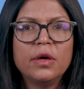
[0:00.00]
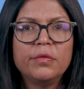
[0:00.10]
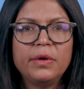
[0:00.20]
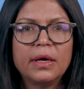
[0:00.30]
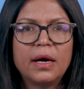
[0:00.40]

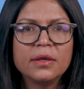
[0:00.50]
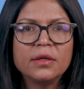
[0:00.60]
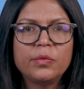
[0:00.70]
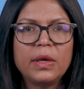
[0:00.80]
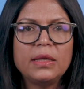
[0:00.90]
we are
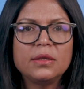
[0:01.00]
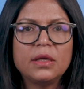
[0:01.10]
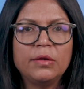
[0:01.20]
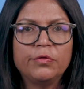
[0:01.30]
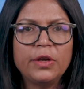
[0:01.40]
underweight
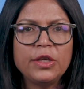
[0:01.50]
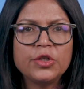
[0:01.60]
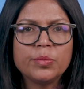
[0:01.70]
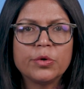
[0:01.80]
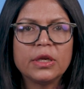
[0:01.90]

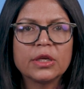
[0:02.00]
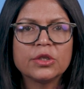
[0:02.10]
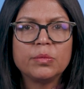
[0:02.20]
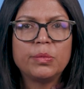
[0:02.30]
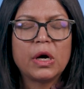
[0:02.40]
inflation
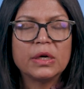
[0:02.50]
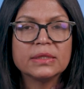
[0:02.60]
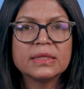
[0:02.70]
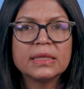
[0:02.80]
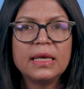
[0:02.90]
protection
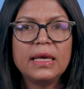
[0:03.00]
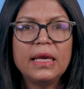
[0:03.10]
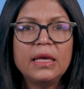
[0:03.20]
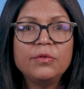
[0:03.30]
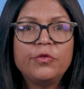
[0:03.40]
bonds
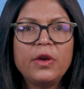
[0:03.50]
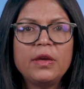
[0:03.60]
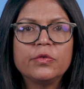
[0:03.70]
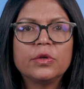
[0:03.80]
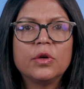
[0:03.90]
in
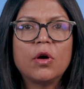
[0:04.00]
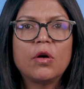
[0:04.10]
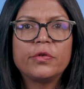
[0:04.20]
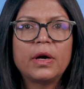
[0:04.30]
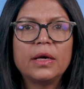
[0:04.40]
favor
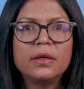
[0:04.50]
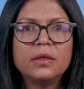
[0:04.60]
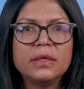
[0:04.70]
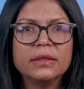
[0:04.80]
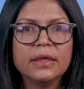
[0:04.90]
of higher
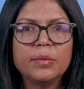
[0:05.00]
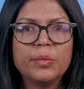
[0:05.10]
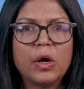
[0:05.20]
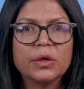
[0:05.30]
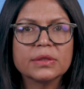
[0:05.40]
yielding
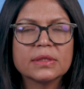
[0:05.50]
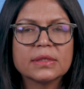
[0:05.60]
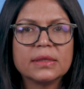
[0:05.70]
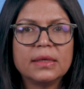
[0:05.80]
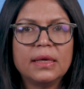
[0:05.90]

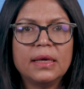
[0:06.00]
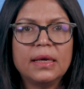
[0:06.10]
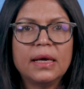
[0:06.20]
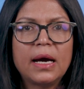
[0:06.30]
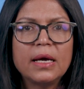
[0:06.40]
bonds.
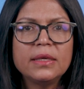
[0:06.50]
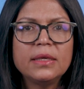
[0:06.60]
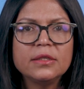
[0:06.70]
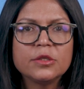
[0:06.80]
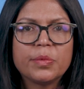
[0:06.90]
High
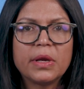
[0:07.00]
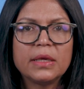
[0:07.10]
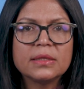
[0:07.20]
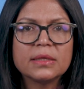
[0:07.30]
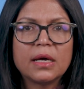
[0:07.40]
yield
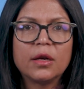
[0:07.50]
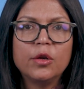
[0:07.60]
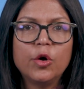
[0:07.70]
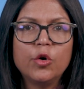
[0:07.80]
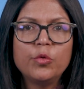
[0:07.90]
spreads are
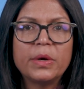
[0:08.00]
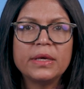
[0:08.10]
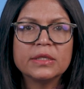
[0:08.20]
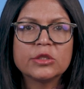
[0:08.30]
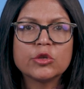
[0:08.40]
low by
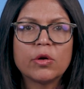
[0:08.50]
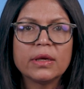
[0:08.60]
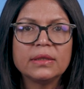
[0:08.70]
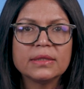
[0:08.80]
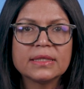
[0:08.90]

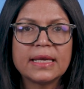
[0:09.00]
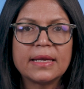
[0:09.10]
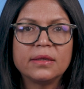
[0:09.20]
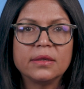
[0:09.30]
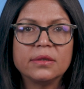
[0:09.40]
historical
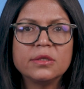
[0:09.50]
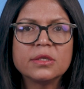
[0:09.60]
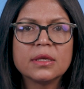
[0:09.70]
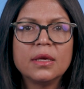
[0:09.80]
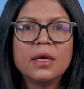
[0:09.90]

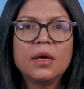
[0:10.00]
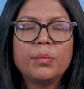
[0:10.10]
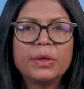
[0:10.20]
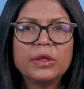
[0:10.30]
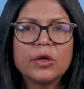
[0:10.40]
standards,
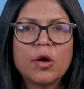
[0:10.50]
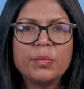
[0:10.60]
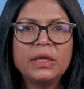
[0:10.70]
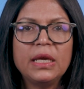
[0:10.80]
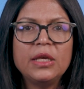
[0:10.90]
but the
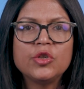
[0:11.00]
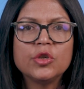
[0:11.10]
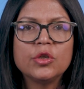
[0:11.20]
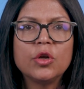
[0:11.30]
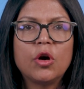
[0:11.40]

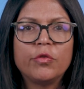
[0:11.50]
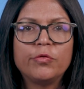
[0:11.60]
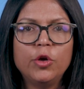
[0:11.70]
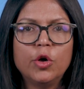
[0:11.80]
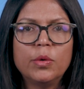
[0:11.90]
combination of
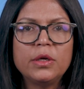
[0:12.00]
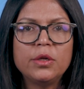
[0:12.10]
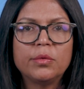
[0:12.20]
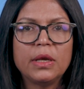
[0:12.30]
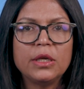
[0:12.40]
lower
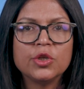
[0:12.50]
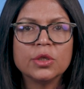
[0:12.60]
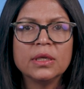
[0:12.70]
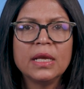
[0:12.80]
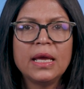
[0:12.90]

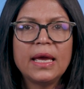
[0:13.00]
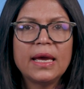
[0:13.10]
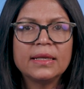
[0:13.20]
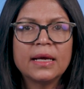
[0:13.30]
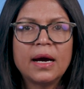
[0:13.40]
duration
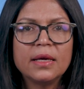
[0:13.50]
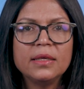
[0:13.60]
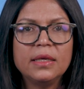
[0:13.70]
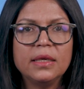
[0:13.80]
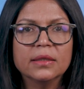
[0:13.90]
and high
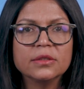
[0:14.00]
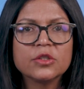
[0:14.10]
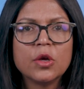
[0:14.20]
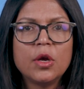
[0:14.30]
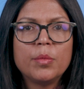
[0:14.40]

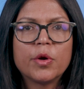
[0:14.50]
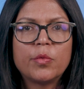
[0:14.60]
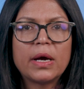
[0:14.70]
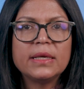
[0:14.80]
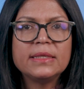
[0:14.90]
yields
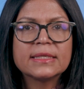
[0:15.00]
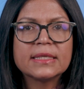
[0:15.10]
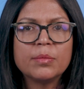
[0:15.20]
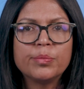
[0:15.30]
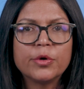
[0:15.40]
provides
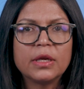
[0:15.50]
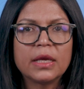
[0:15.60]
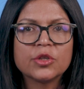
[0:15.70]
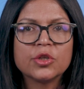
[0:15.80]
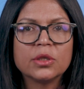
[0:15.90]
some
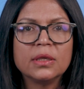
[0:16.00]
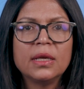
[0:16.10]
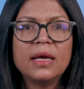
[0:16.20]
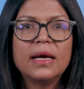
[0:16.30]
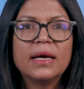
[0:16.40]
protection
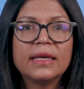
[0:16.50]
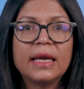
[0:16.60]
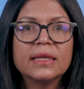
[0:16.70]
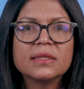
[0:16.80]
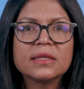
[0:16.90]

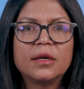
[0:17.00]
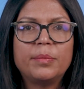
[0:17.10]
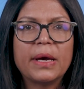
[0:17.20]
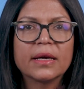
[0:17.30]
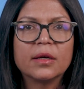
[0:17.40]
against a
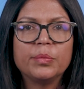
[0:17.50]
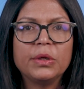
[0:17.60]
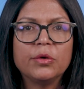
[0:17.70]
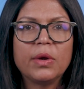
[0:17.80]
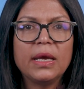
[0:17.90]
backup
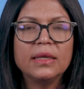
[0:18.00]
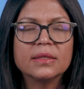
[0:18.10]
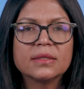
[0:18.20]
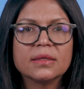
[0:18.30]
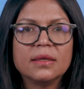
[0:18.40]
in
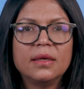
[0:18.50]
rates.